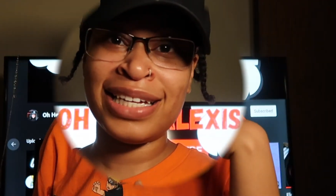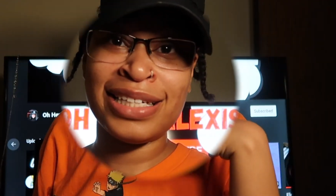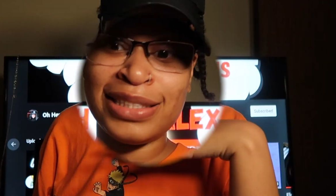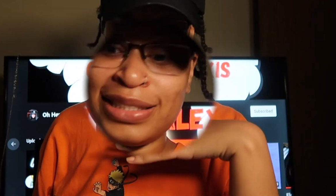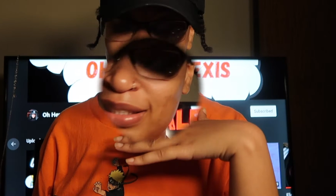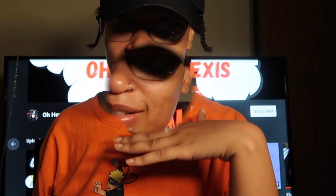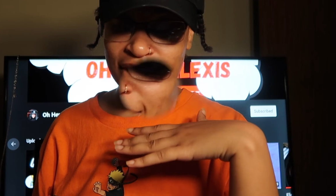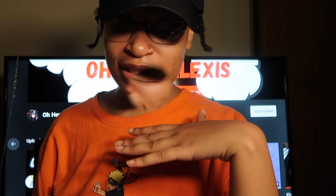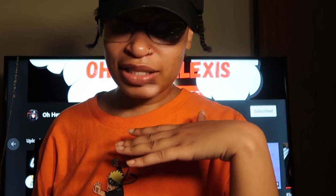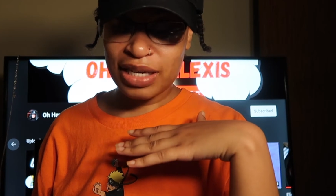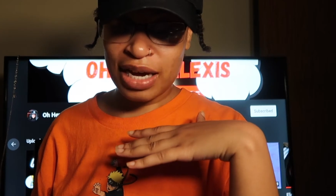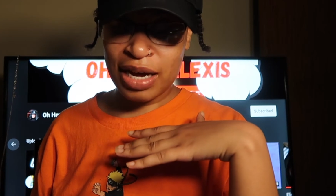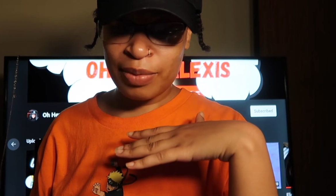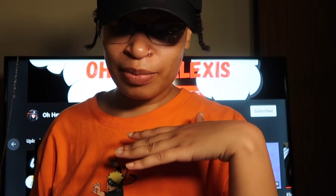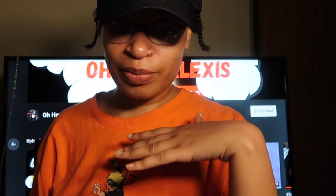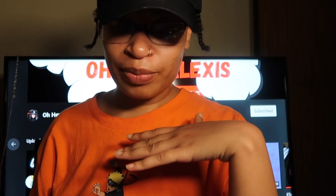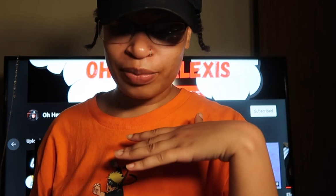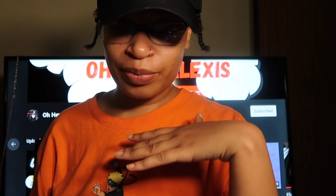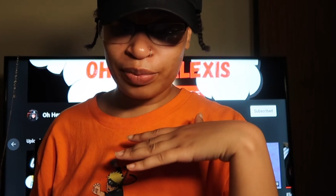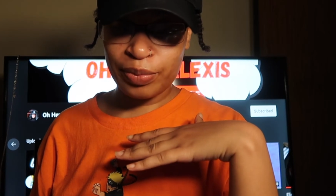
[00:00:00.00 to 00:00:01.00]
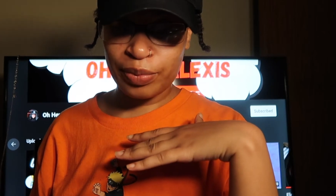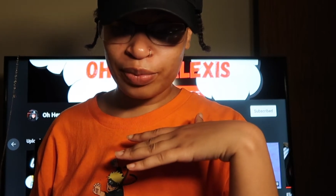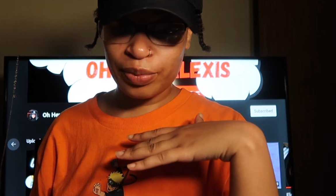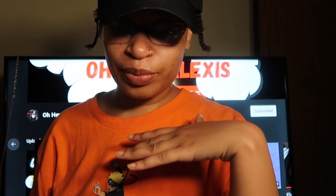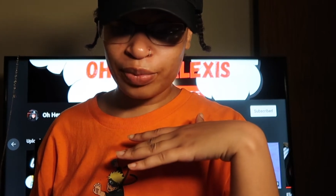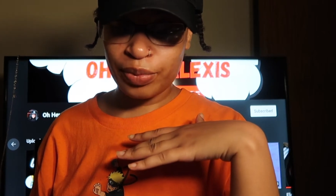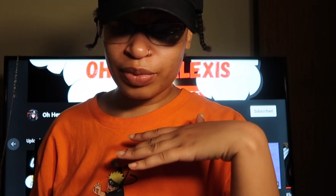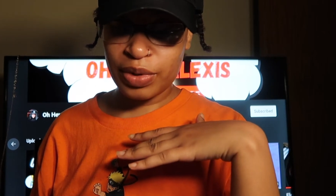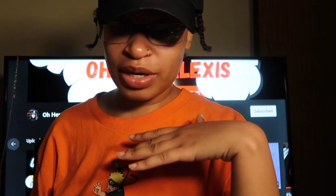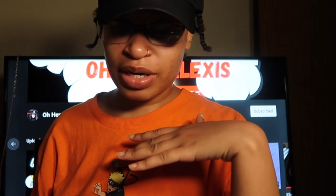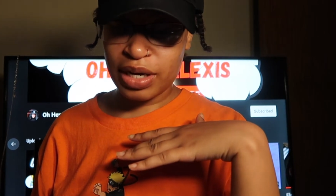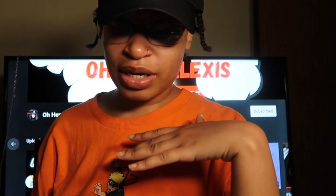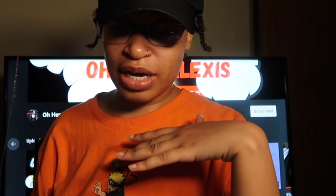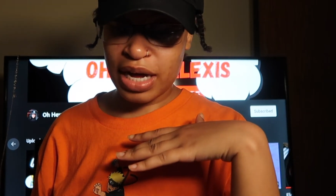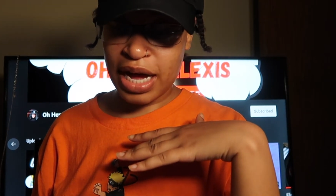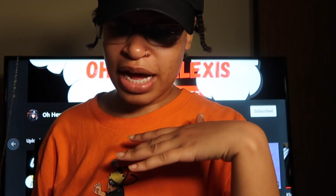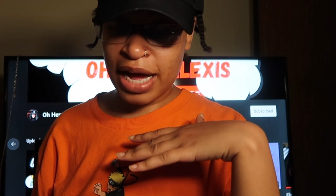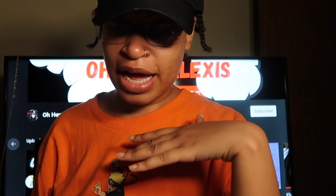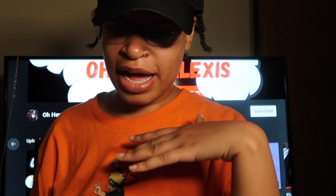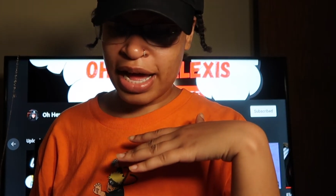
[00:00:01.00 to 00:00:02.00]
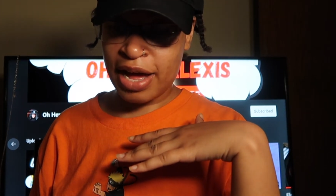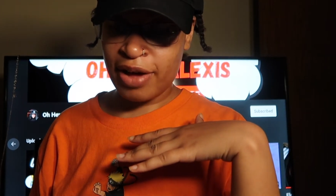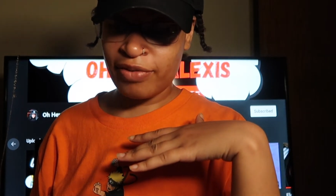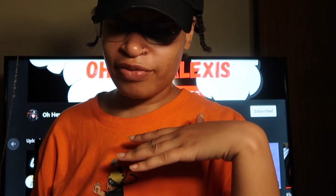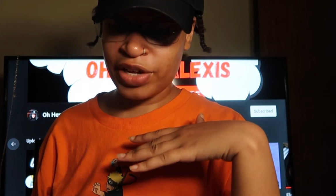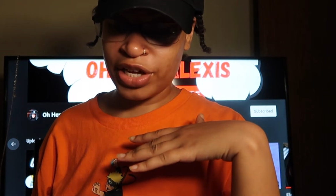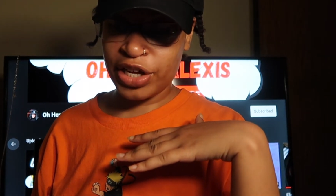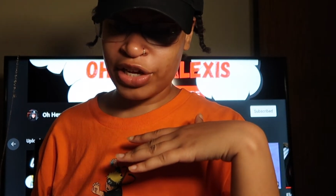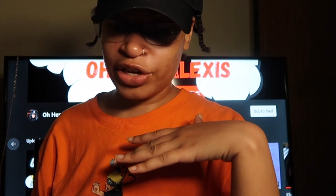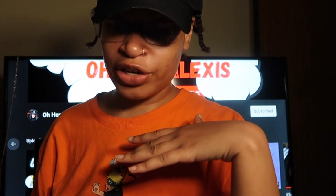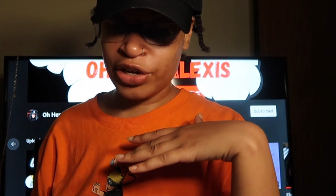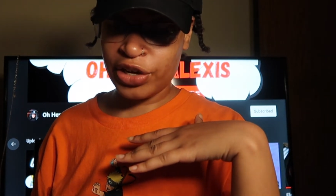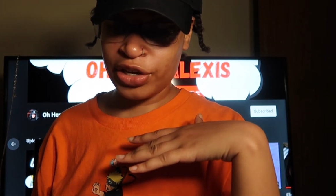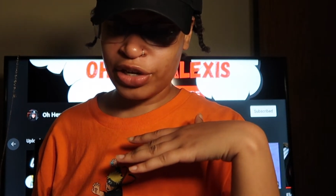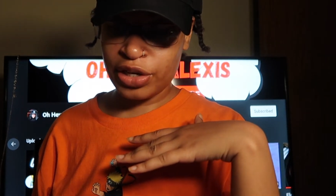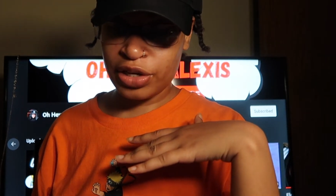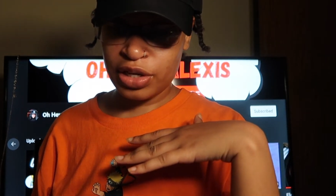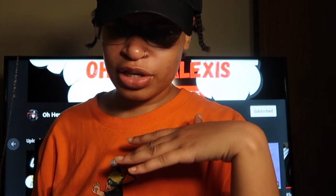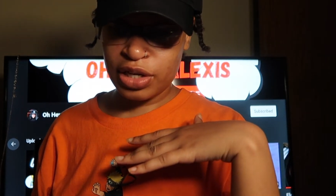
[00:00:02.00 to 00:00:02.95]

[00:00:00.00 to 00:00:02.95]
Another top I have here.